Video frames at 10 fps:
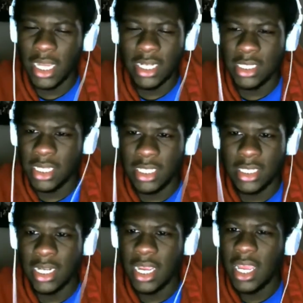Like, this
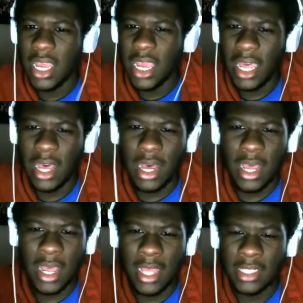season
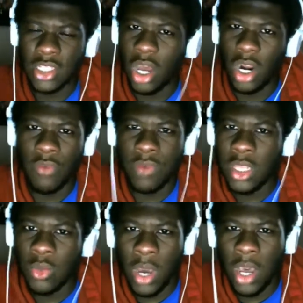has started off
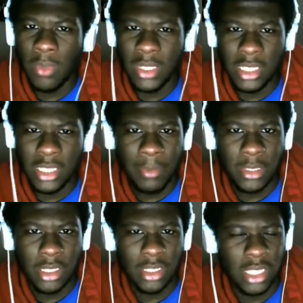really well with this
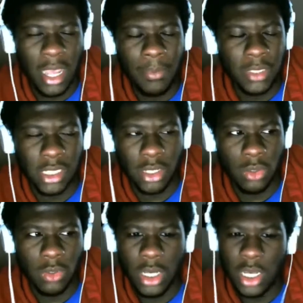episode. This
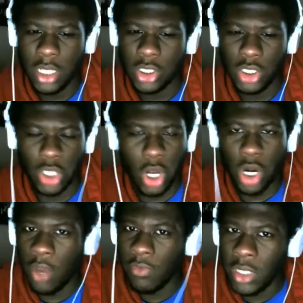episode
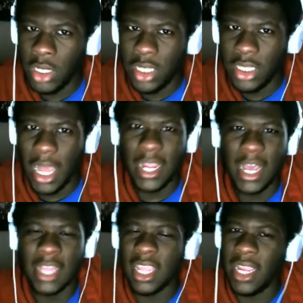started off good. Like,
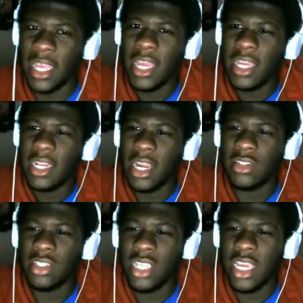I think they're
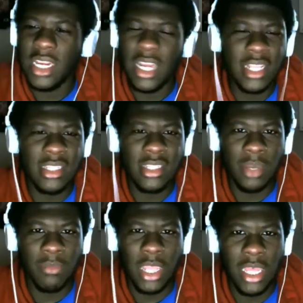seeding in
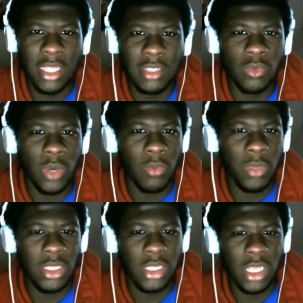some things where we
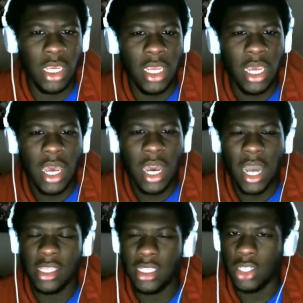see
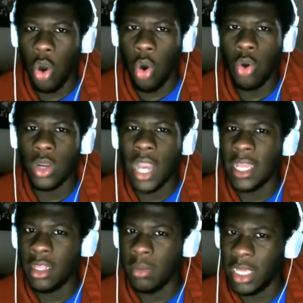this old guy
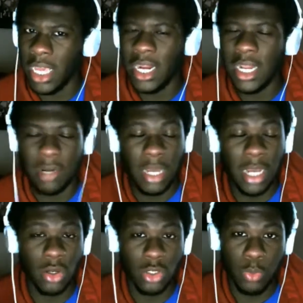in the beginning that I'm
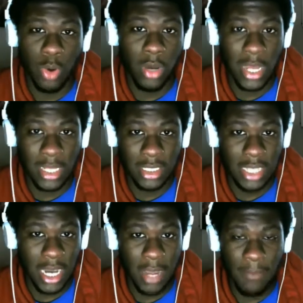not going to spoil at this
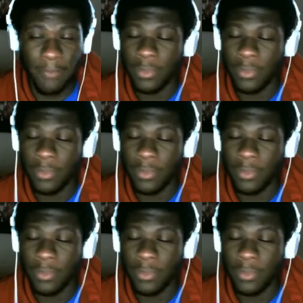time.